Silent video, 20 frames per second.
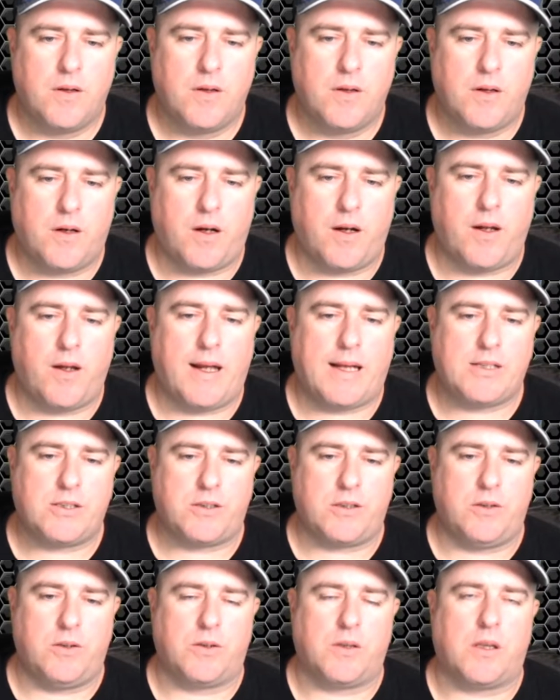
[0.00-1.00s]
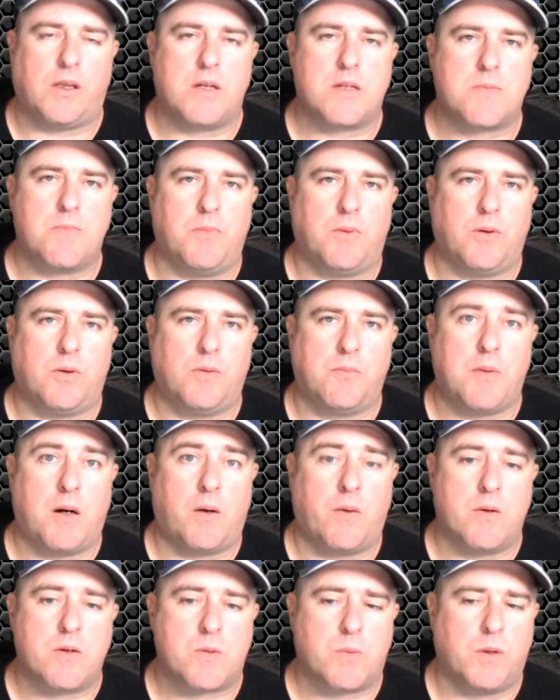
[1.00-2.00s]
actually looked at this
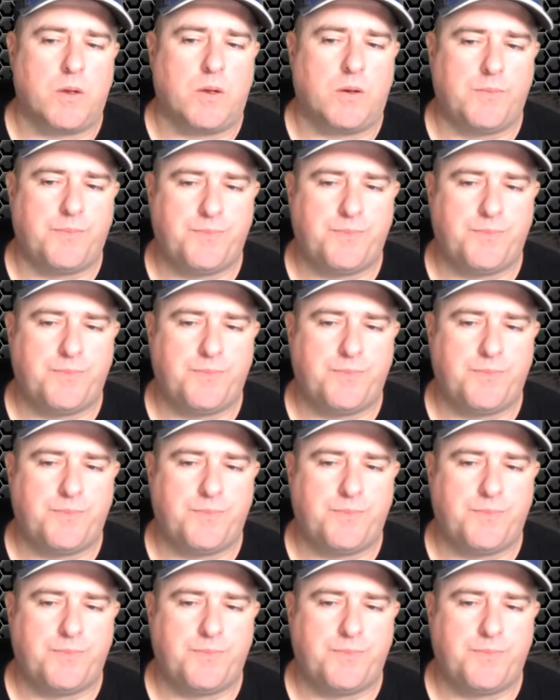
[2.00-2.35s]
lawnmower as well.